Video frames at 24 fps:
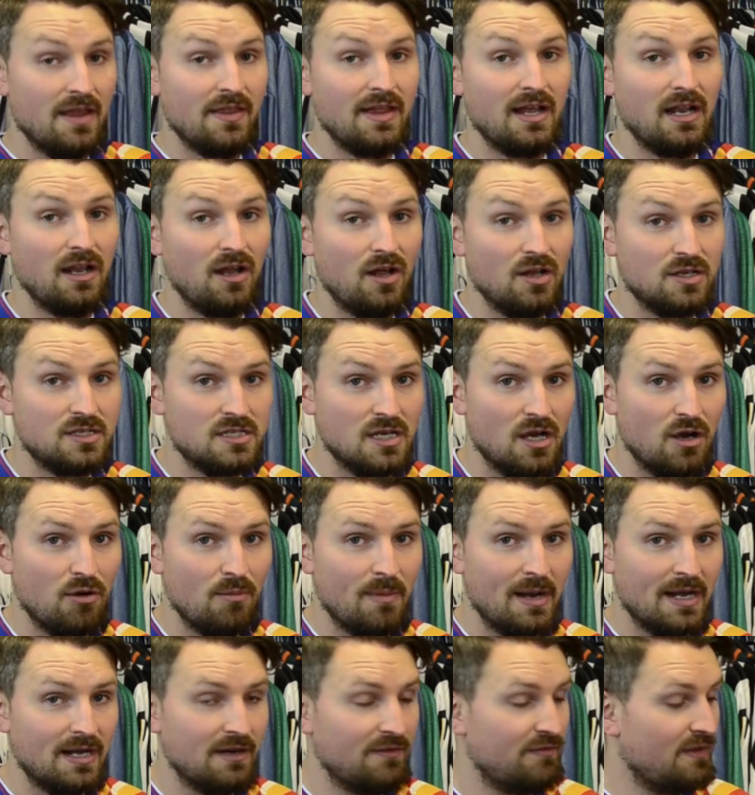that Lotto
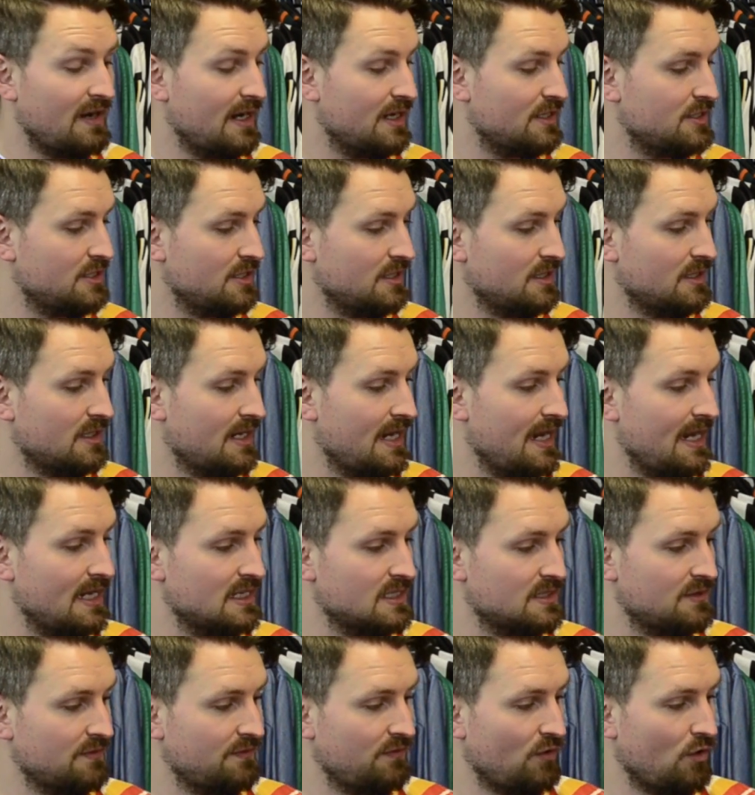manufactured
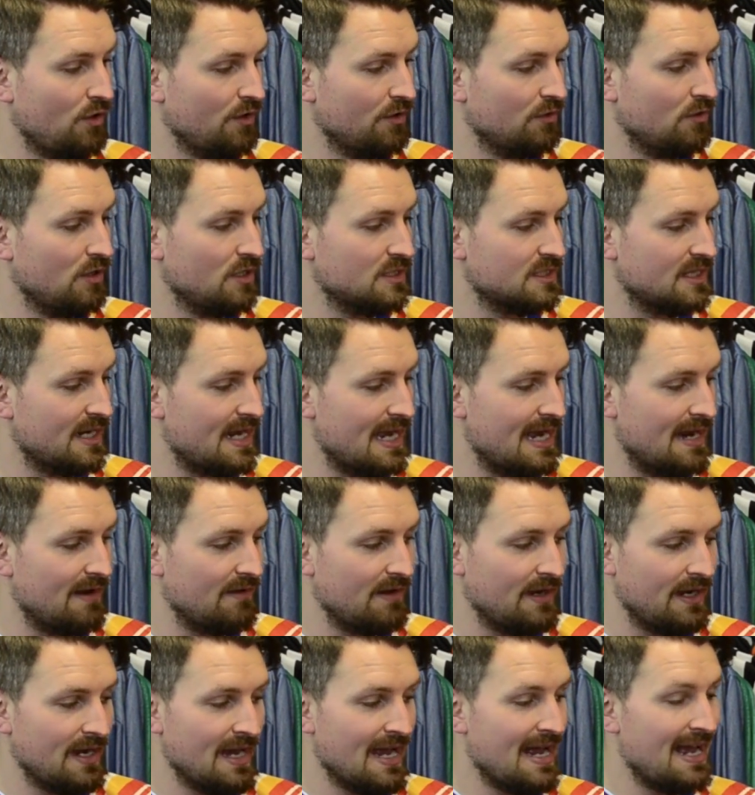kits for the
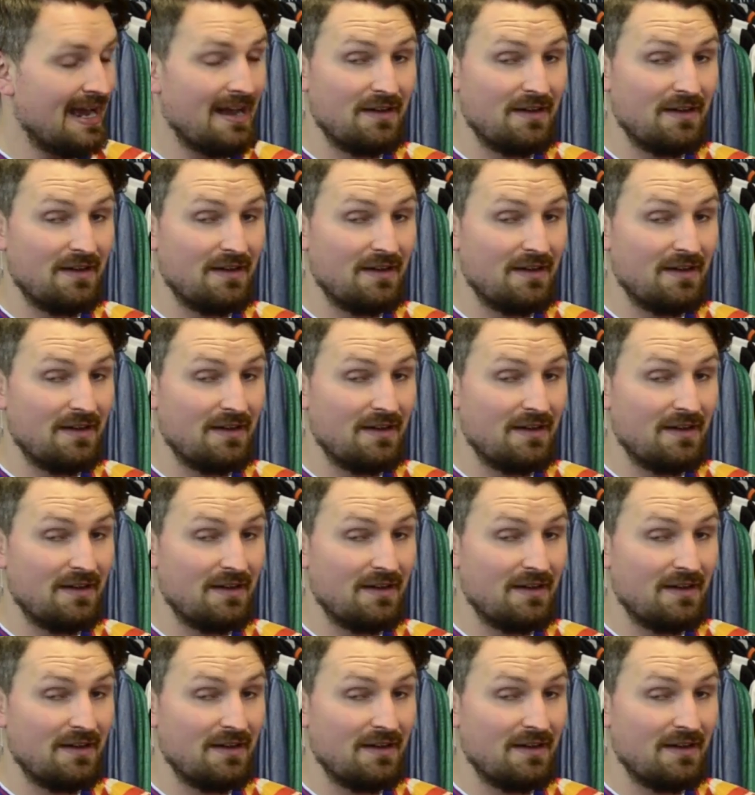Rossoneri.